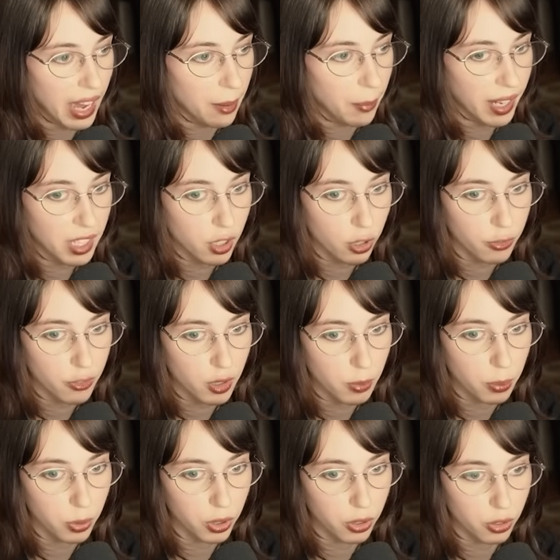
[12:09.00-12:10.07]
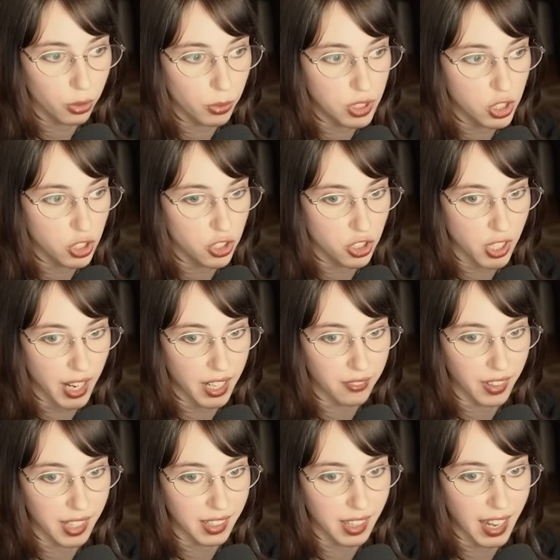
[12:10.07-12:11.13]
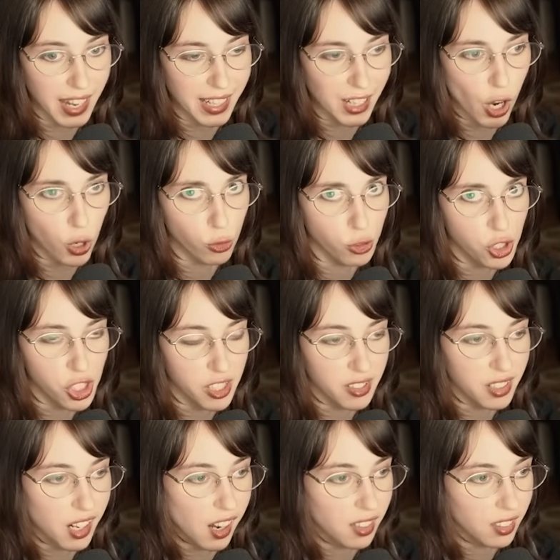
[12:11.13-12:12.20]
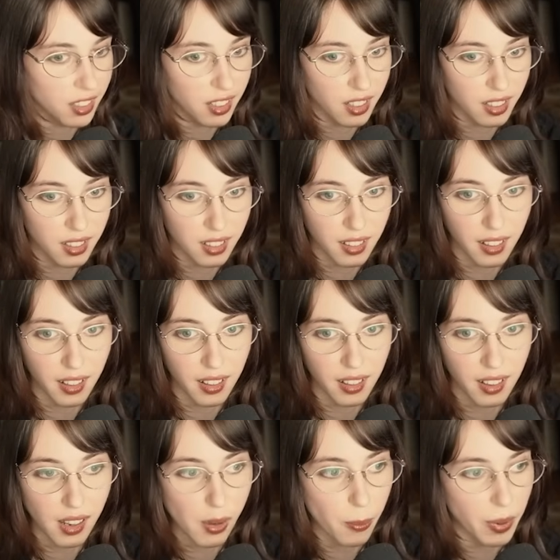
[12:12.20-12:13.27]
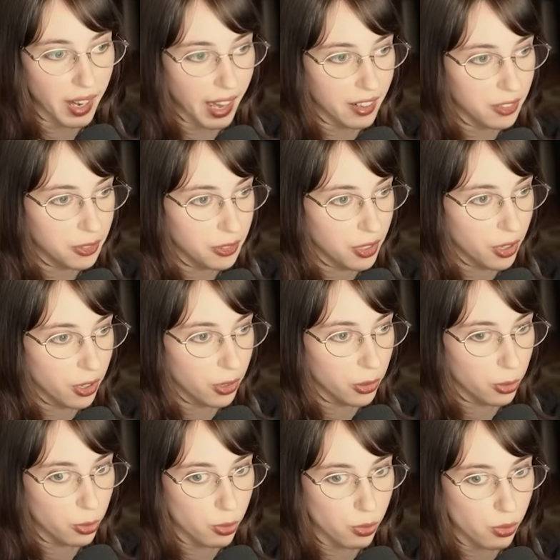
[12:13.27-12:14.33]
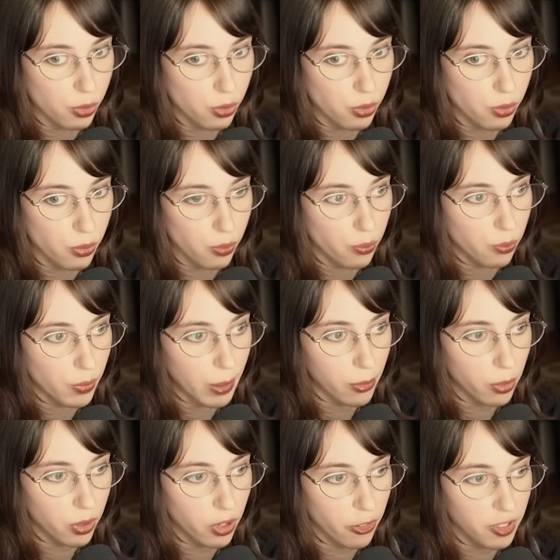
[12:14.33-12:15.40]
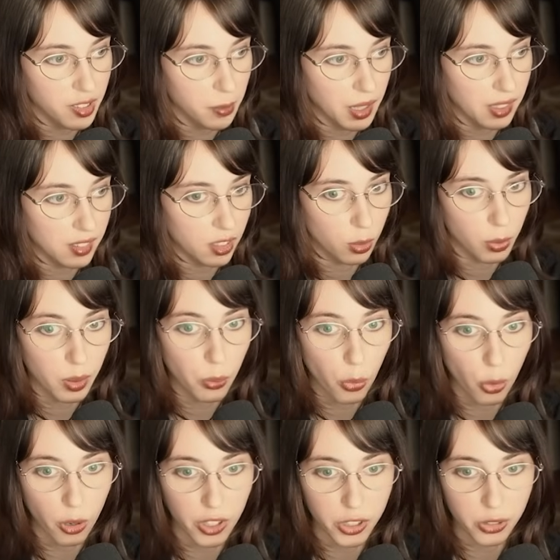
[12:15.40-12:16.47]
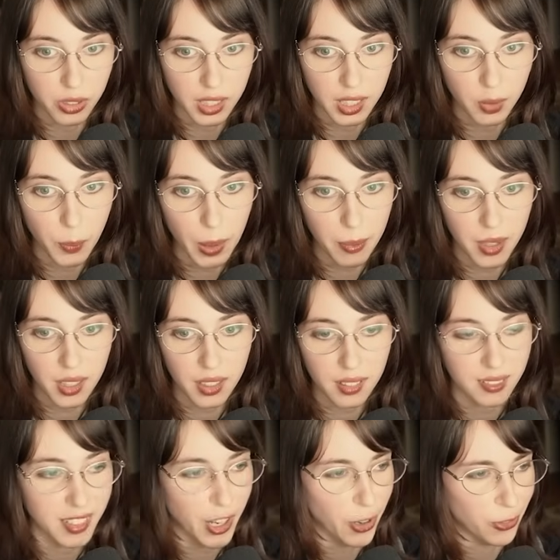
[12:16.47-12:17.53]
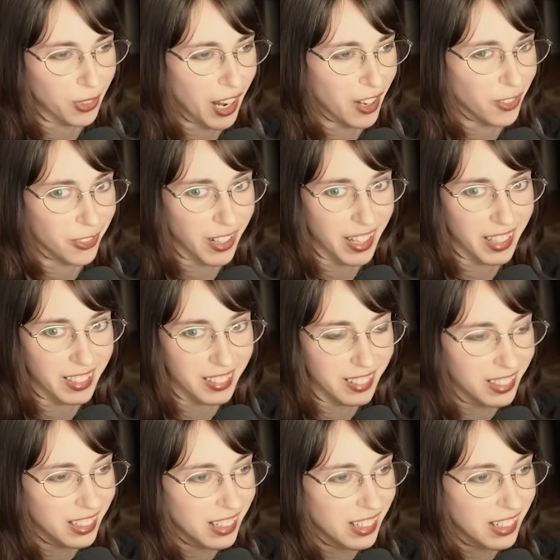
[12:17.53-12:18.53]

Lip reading: might go for blue, which is just kind of like an ocean color, but I don't know. Maybe we'll go for something a little bit more unique. Maybe, no, not a red.